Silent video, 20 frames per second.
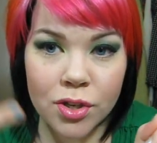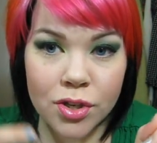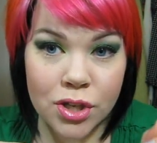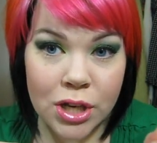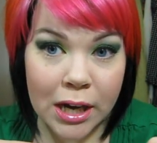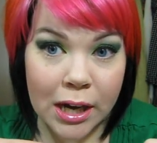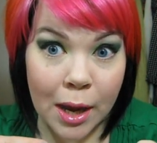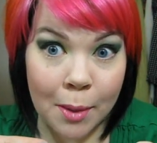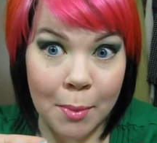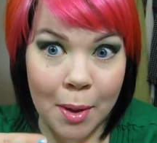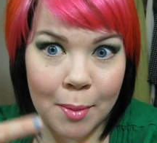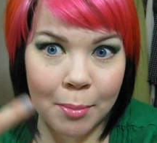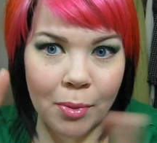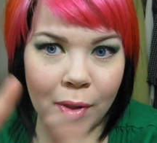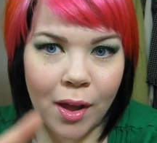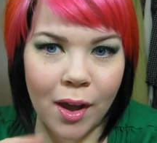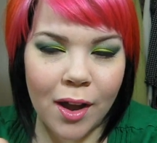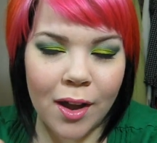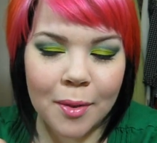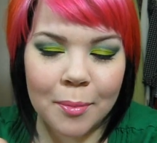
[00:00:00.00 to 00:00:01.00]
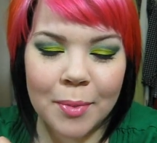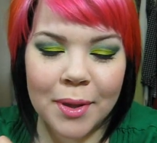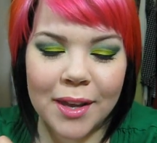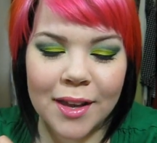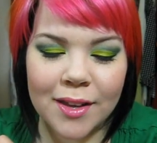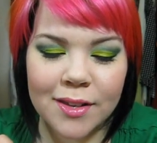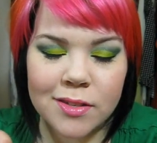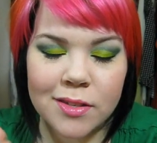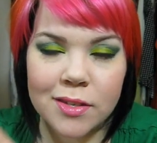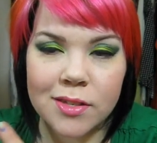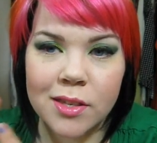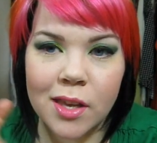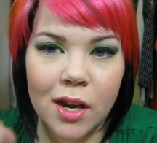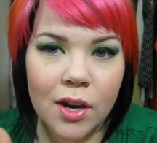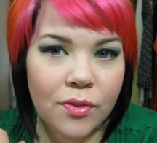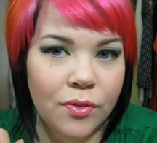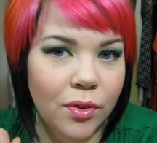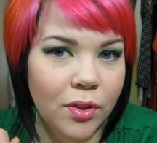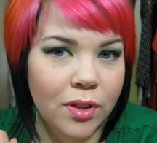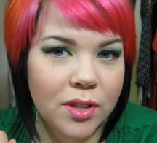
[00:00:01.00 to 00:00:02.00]
check out my blog because it's
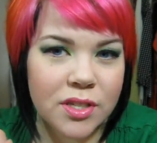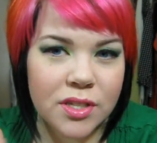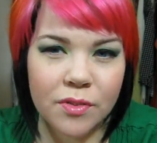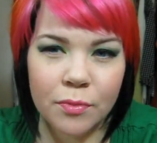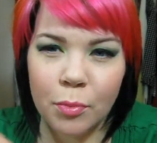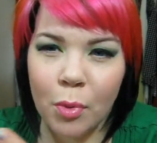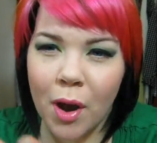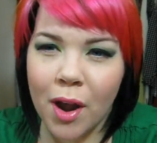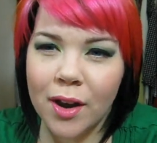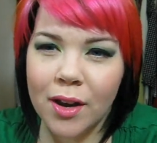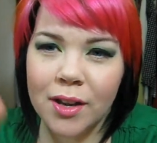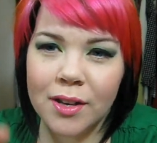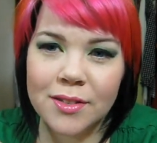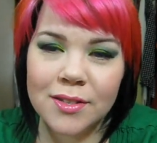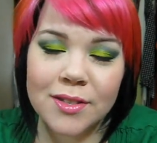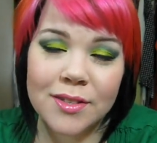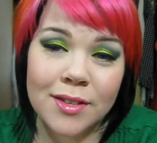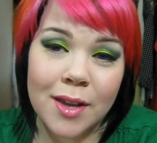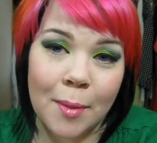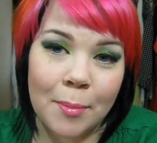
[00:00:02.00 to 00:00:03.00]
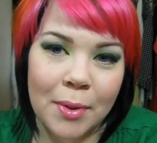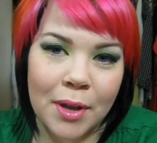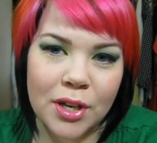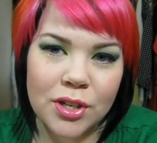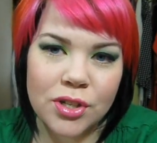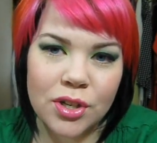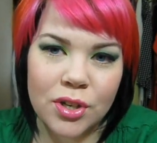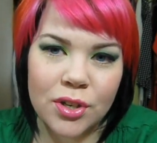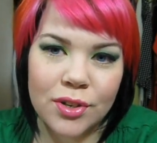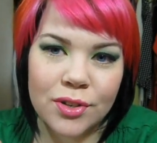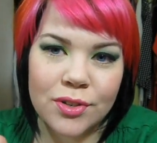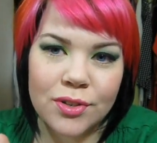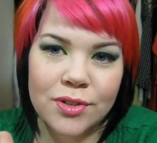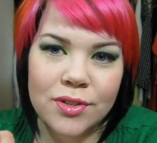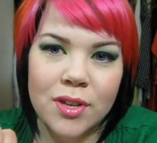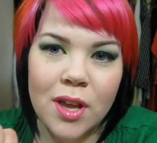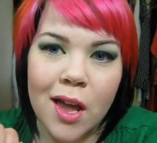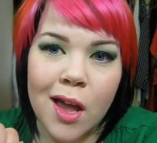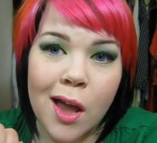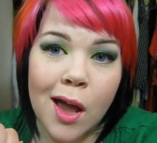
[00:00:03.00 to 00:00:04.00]
got a full list of products, it's got
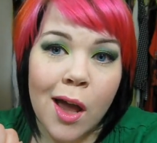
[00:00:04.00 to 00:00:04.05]
pictures.